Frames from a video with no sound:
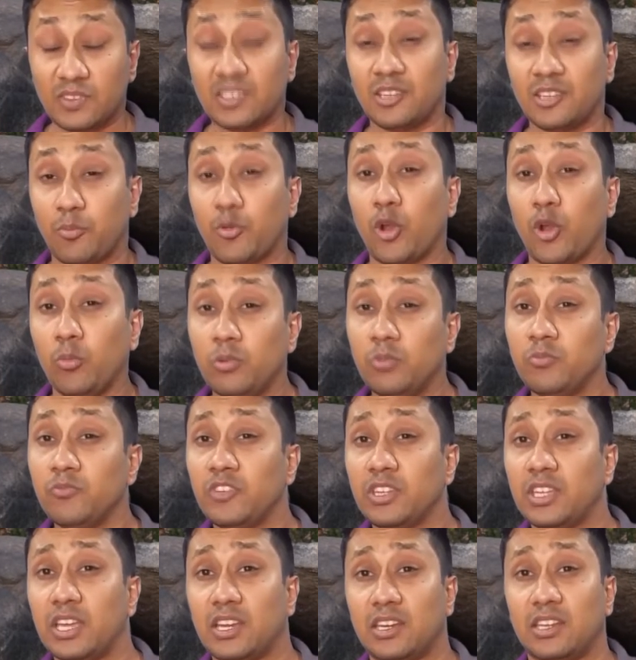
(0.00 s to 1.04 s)
The problem
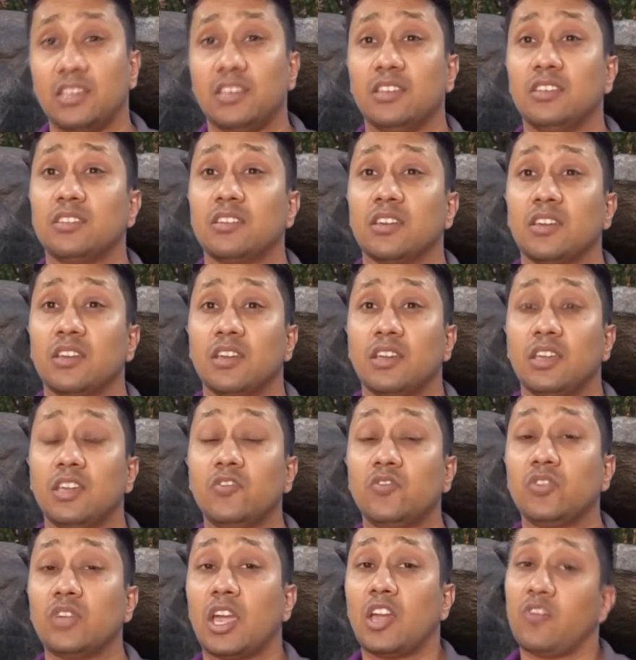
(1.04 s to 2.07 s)
with that is,
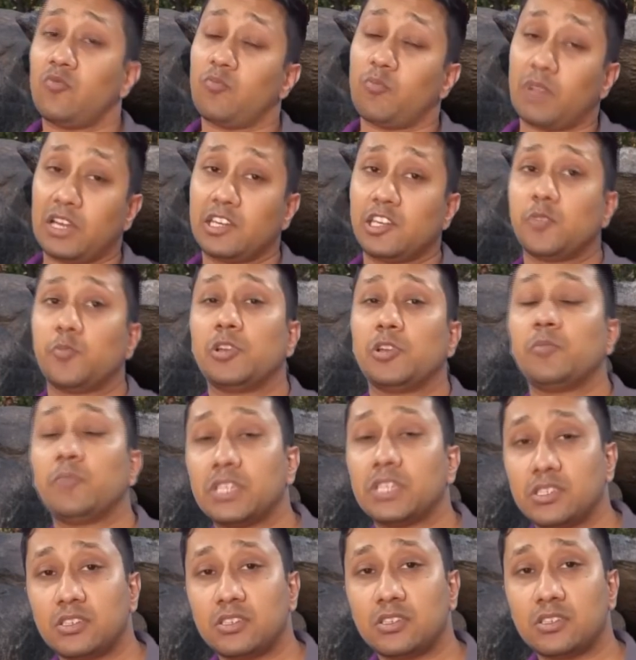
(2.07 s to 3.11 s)
if you have multiple
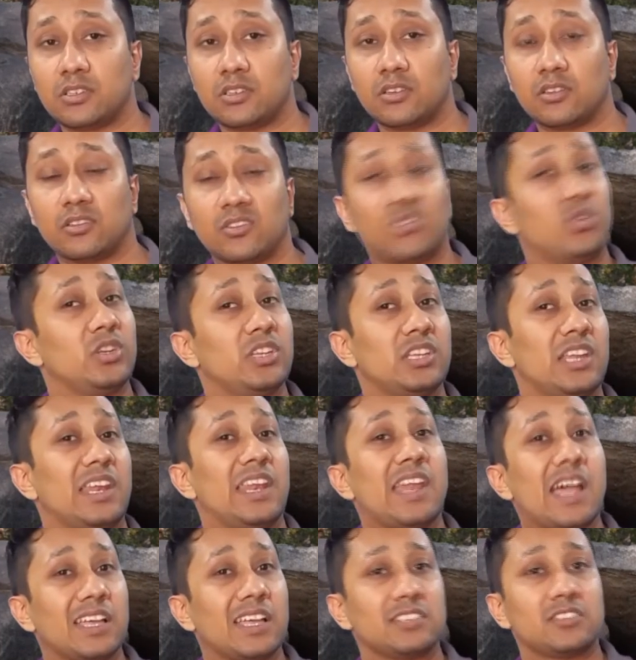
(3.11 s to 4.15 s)
messages, only the
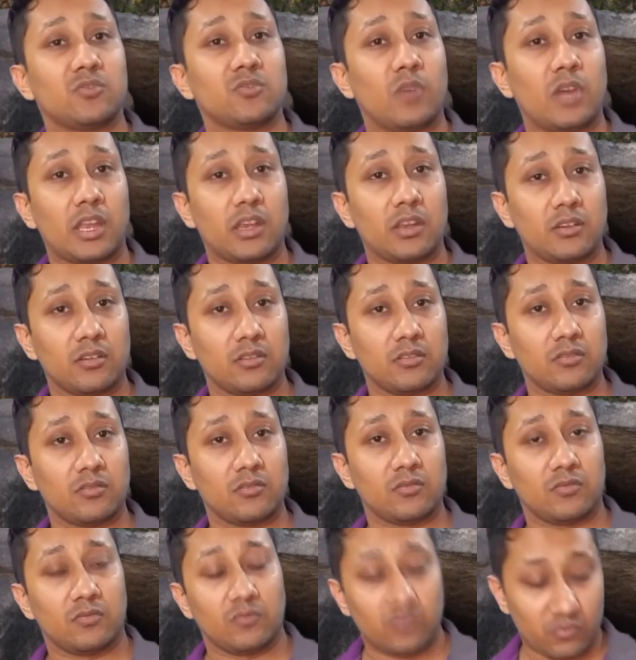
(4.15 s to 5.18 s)
last one
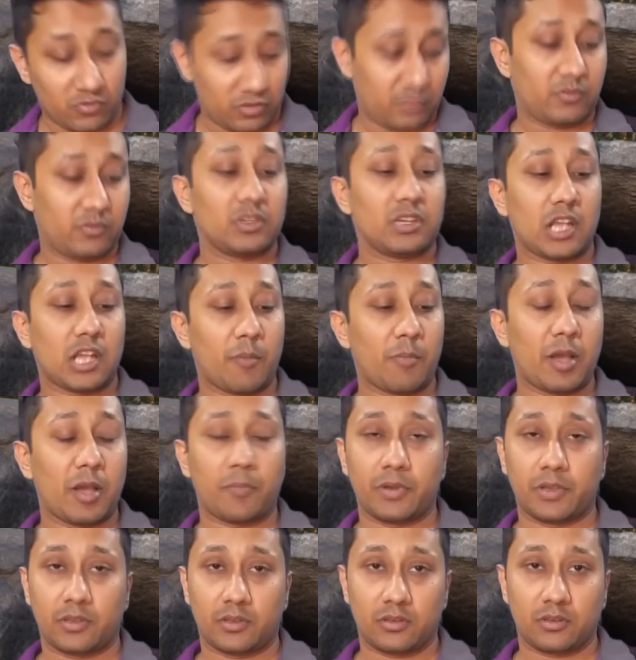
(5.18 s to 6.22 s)
would come
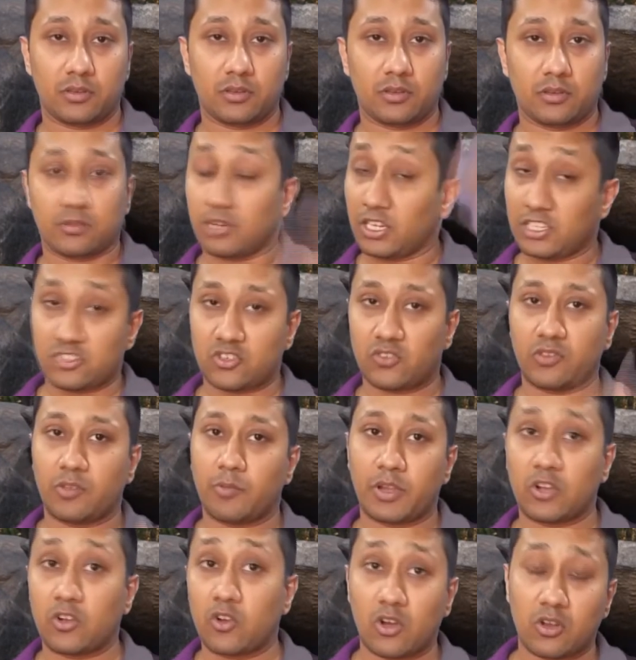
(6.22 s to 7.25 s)
up. The rest of them
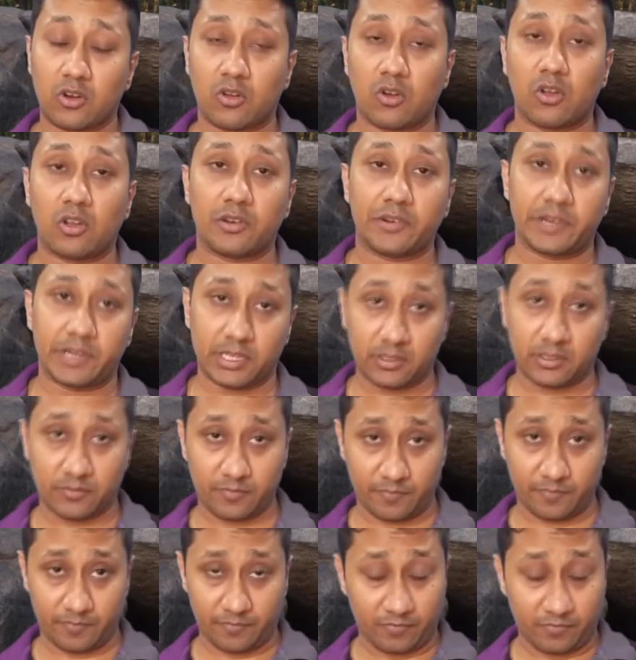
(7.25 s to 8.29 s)
are gone already.
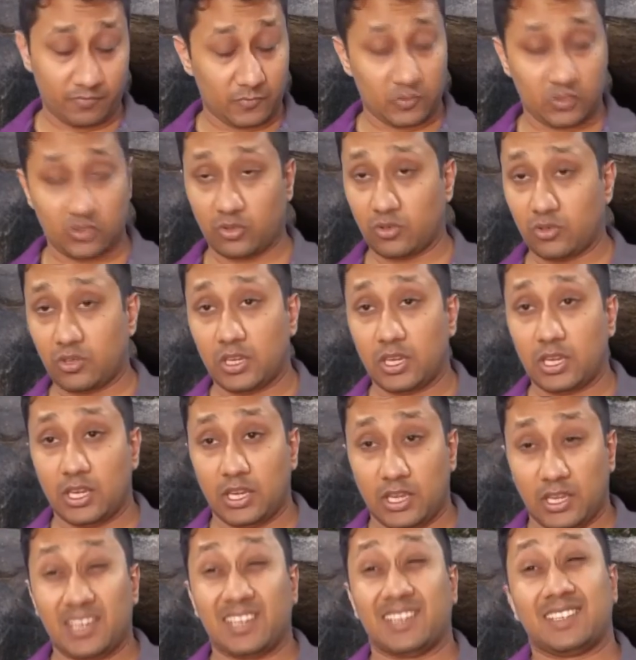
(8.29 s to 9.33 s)
So
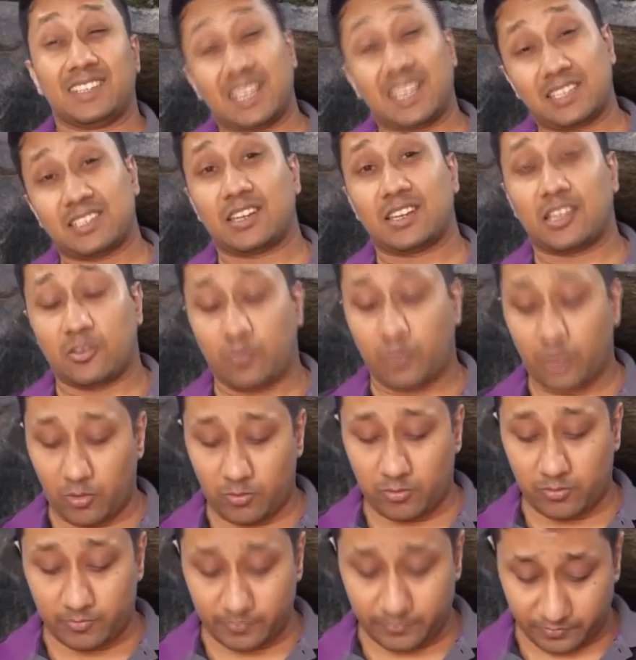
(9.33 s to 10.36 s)
that's another
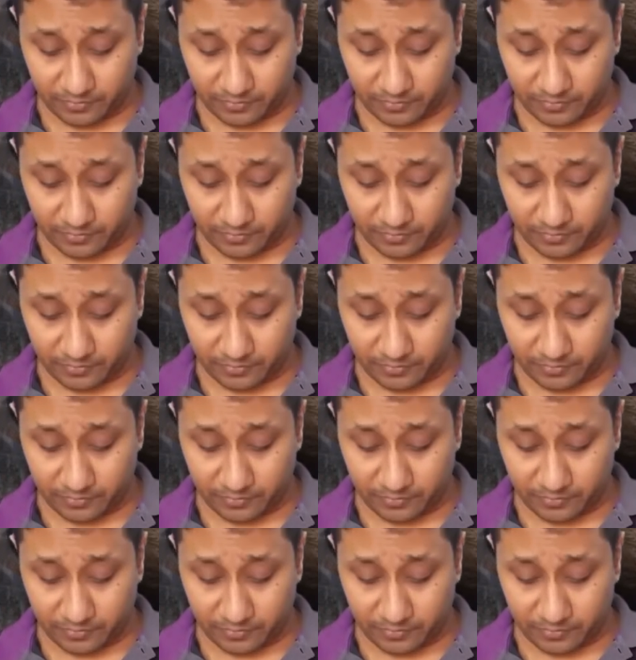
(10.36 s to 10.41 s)
problem.